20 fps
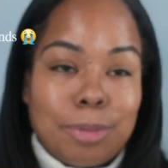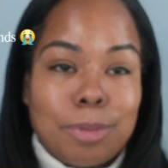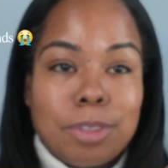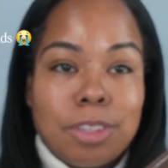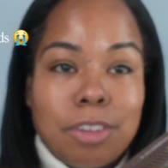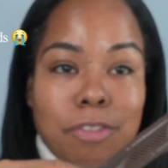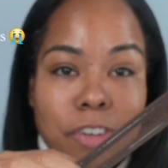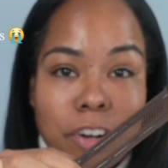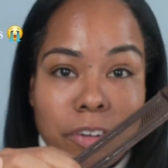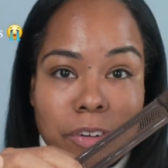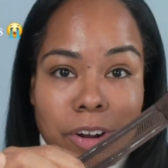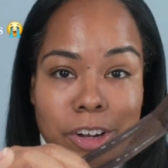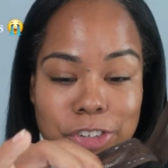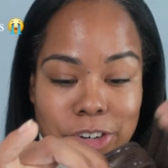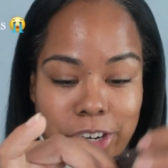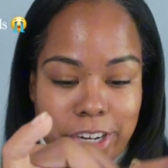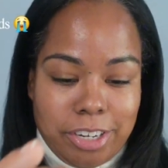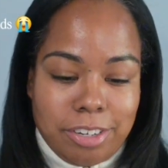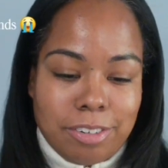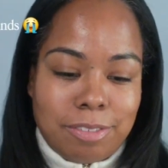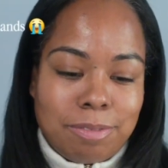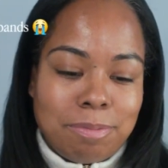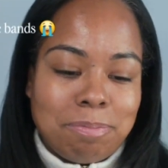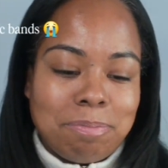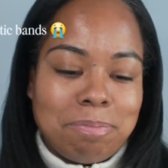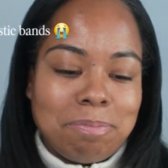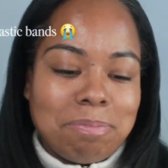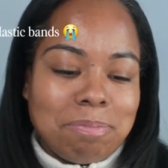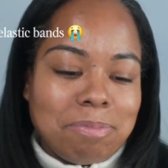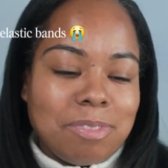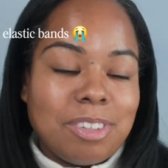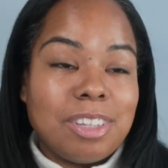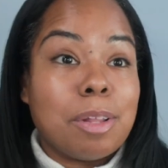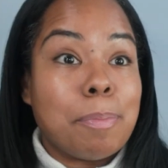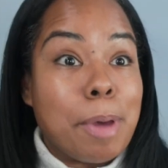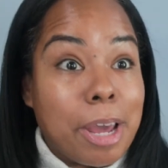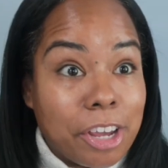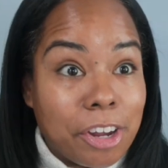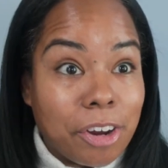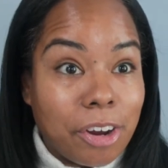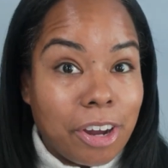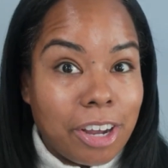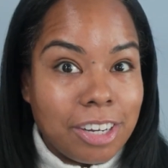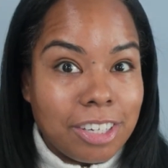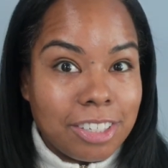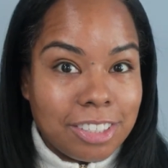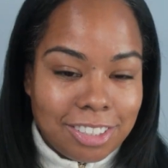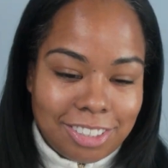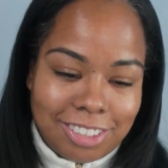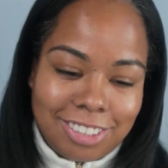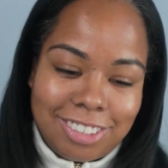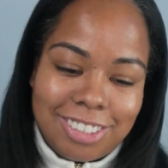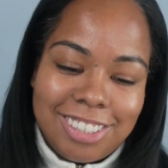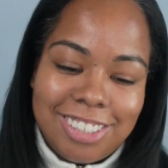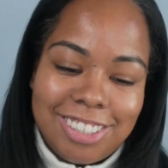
to fit around your head, the back of your head.